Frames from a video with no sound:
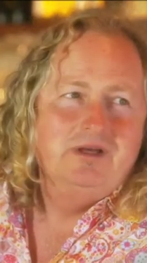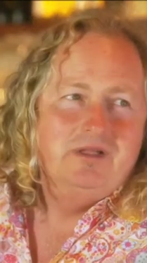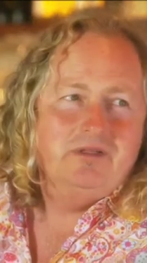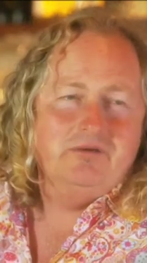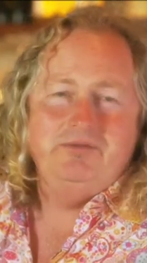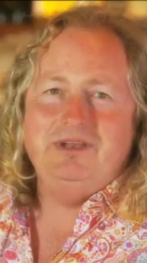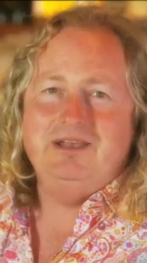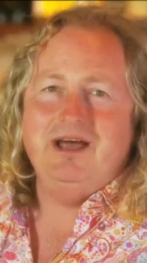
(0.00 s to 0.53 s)
The
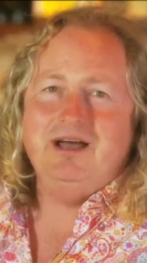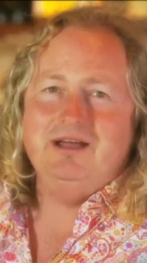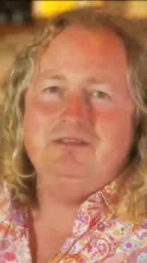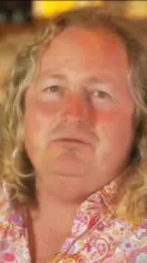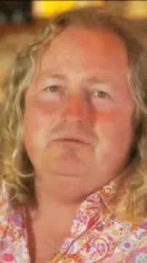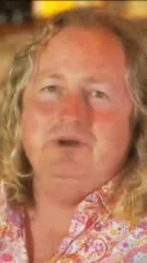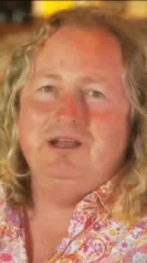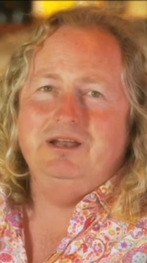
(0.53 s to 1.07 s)

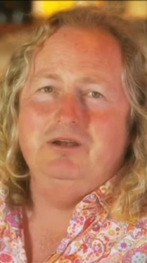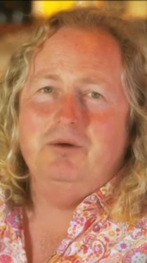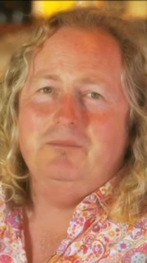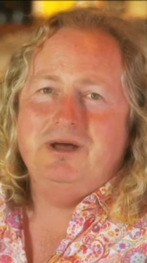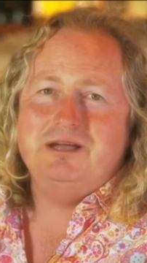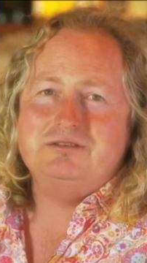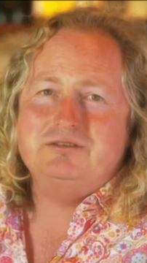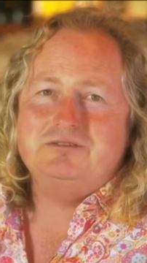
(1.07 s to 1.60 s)
vineyards, really not
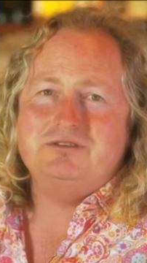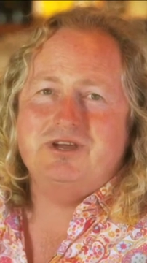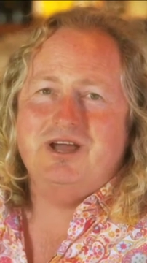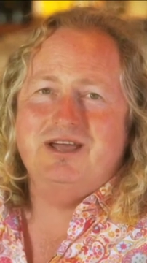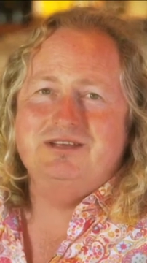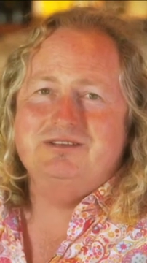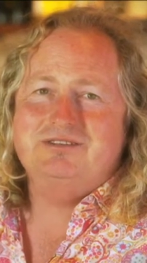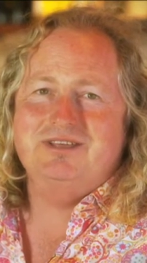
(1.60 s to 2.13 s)
much has
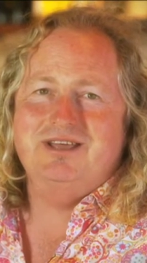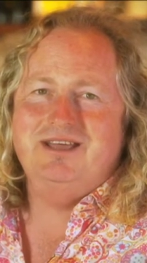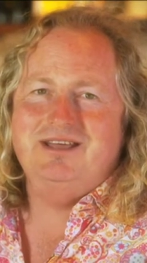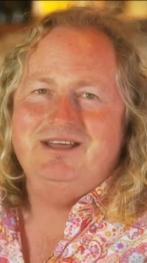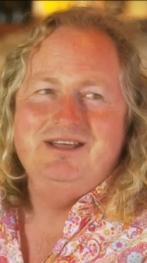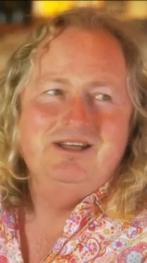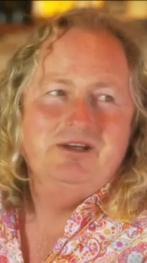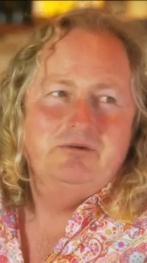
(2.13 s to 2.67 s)
changed there.